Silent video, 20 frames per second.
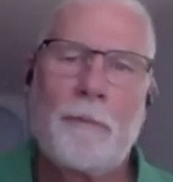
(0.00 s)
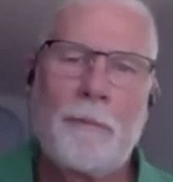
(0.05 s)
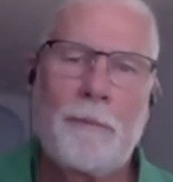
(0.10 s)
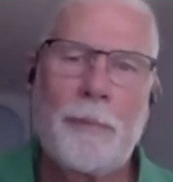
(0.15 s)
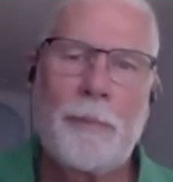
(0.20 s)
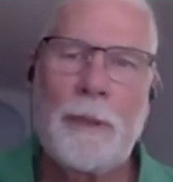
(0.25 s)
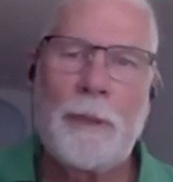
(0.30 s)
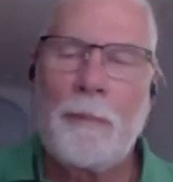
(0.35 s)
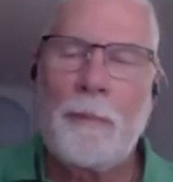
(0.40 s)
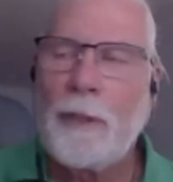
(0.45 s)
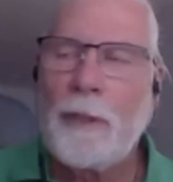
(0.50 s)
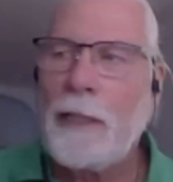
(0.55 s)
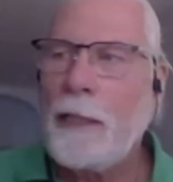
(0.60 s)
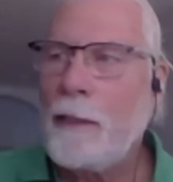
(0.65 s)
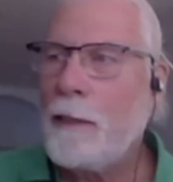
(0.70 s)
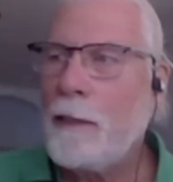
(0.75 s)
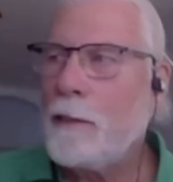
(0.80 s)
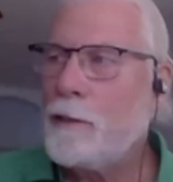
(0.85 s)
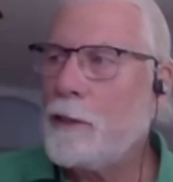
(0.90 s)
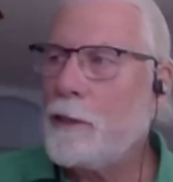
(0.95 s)
people
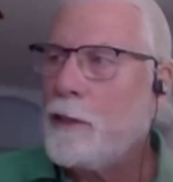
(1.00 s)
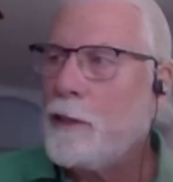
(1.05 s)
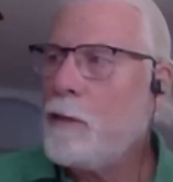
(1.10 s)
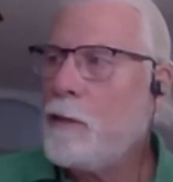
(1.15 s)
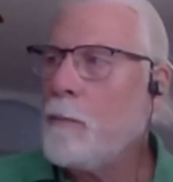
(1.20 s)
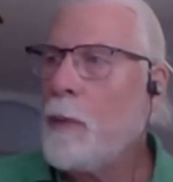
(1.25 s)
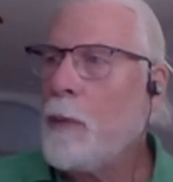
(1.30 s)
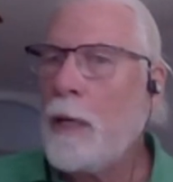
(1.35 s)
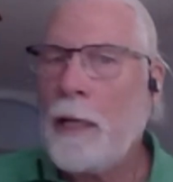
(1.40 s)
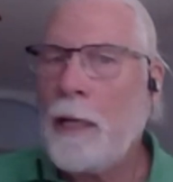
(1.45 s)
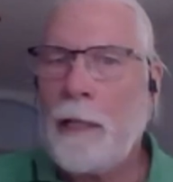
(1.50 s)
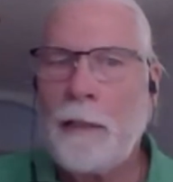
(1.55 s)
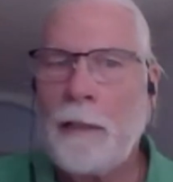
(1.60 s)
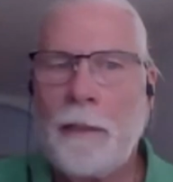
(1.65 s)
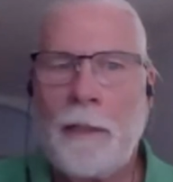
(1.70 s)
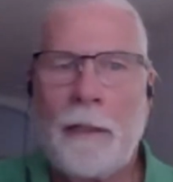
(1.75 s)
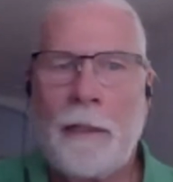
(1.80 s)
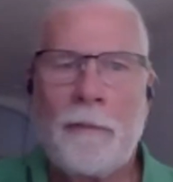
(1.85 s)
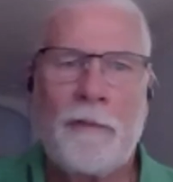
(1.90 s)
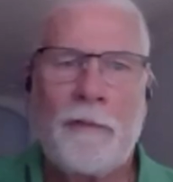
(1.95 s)
get this in their mind
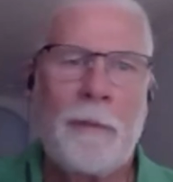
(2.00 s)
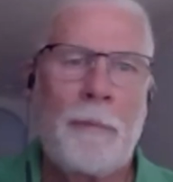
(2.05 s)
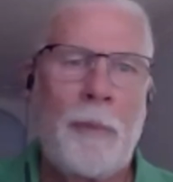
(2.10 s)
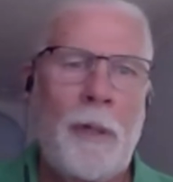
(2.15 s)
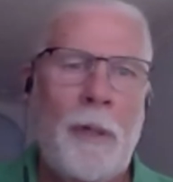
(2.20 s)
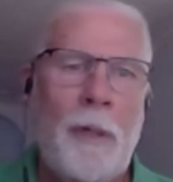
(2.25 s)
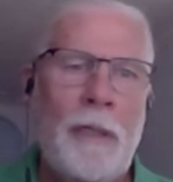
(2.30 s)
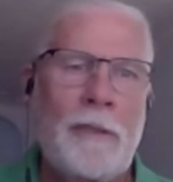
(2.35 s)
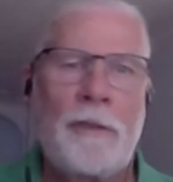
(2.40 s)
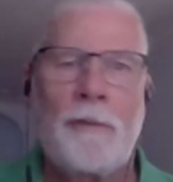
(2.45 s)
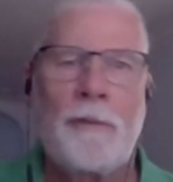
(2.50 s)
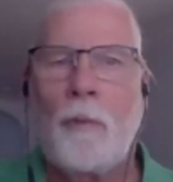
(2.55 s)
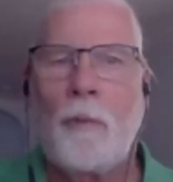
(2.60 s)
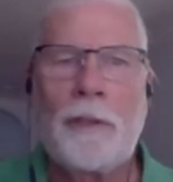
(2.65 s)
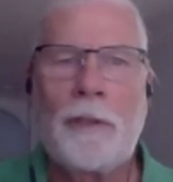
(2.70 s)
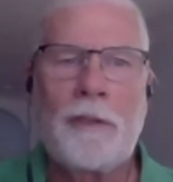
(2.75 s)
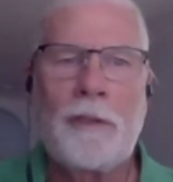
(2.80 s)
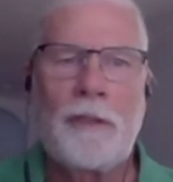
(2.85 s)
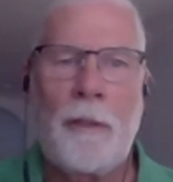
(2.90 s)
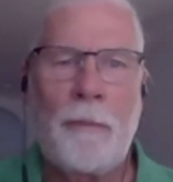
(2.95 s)
that if the boss
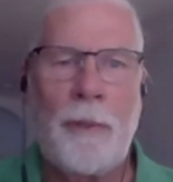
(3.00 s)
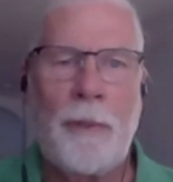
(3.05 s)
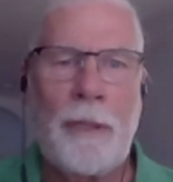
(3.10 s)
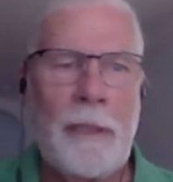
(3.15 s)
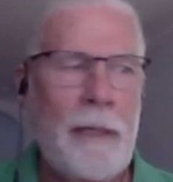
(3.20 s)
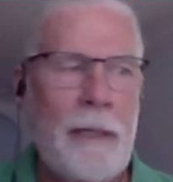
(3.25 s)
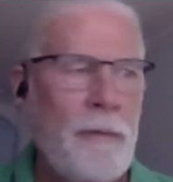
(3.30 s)
wants something,